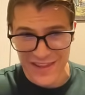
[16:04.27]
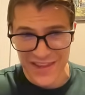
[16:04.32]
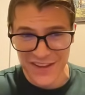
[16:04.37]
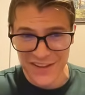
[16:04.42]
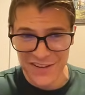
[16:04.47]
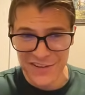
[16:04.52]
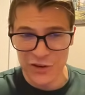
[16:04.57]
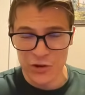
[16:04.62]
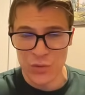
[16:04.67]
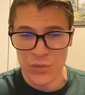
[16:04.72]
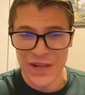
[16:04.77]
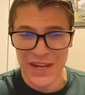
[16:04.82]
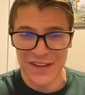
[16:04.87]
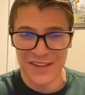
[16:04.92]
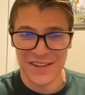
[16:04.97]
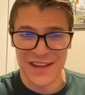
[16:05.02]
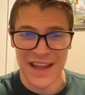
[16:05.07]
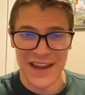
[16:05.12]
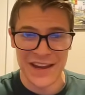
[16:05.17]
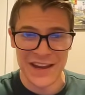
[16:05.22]
This is your
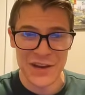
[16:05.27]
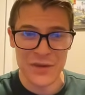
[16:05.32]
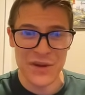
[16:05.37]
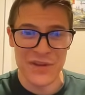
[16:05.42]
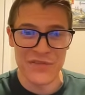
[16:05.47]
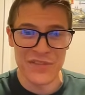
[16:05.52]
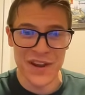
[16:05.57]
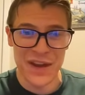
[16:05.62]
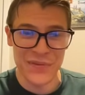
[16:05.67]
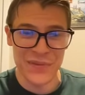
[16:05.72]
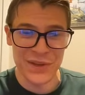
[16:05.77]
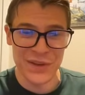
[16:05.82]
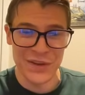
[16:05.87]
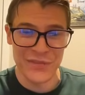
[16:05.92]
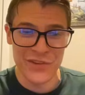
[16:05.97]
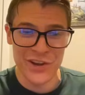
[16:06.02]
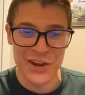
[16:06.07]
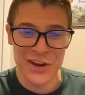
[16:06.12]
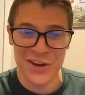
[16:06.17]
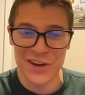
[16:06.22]
weak side, and you have nothing
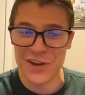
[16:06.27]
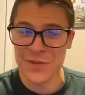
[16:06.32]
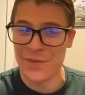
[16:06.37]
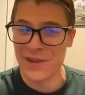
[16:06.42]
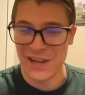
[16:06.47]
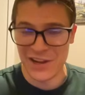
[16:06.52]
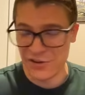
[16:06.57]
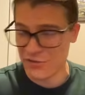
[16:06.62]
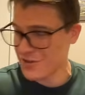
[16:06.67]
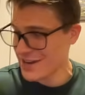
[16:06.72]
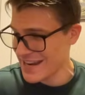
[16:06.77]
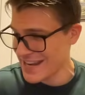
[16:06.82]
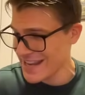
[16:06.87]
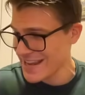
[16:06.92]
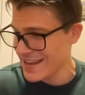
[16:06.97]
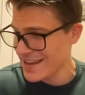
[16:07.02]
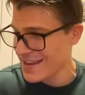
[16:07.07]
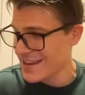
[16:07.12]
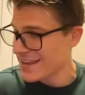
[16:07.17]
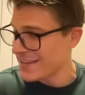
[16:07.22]
over here, and you're being
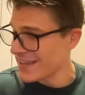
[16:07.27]
greedy.